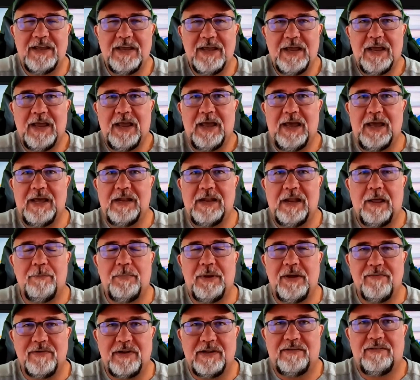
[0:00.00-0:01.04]
and be
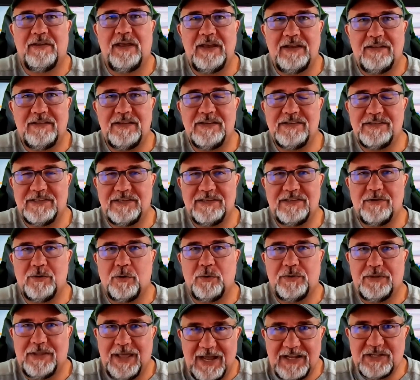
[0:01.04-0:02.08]
able to take these and say, oh,
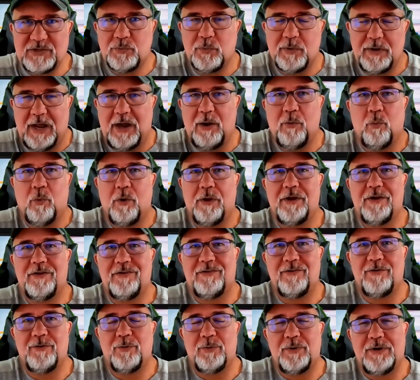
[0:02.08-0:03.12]
that's what I want to
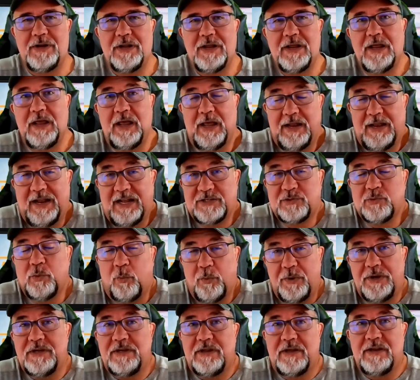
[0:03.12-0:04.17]
do. And that's what we
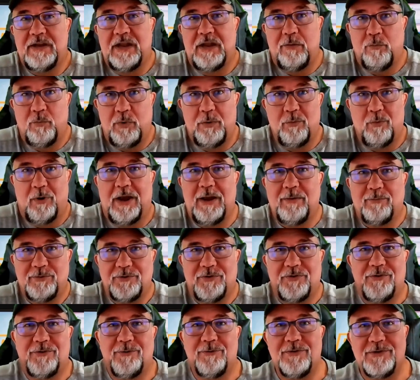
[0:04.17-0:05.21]
did. And we were able to
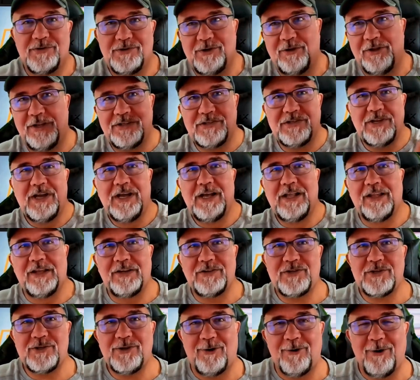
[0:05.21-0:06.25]
do this. So let's
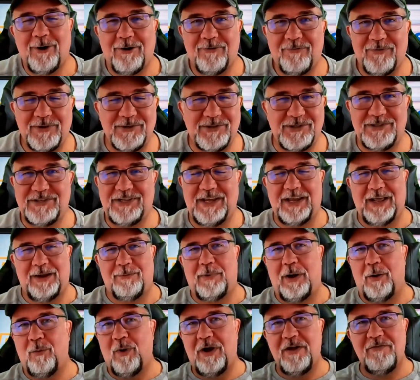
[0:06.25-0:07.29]
start off on just taking it. My
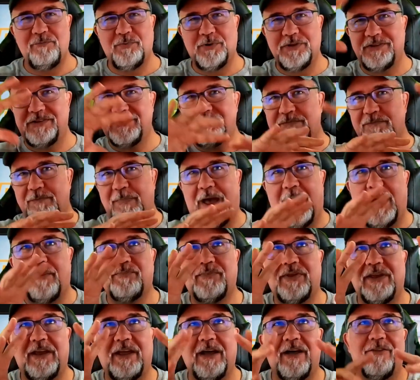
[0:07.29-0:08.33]
wife put this map
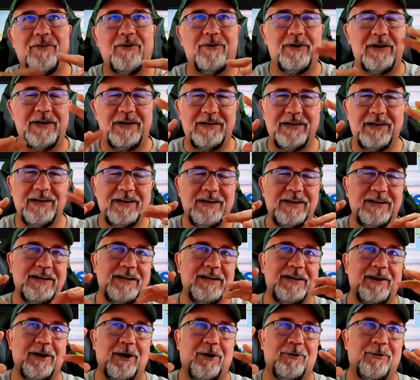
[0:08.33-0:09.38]
together, and,
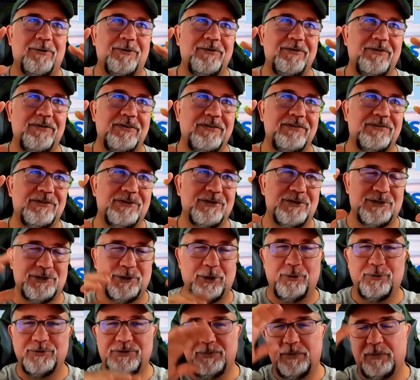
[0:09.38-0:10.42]
to show
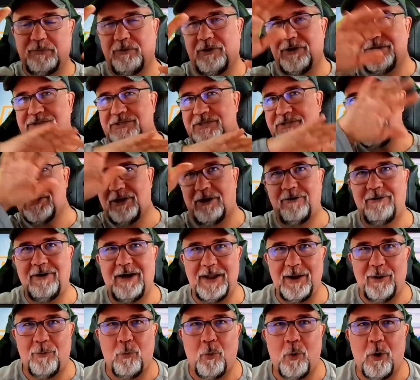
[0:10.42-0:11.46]
some of the places. And I'll kind
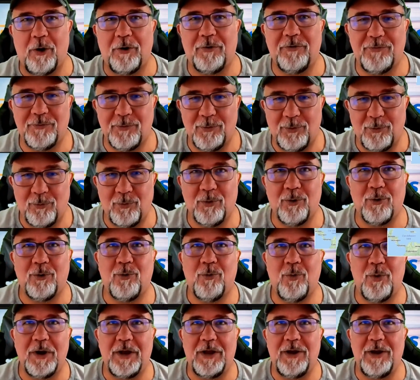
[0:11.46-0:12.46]
of walk through real quick here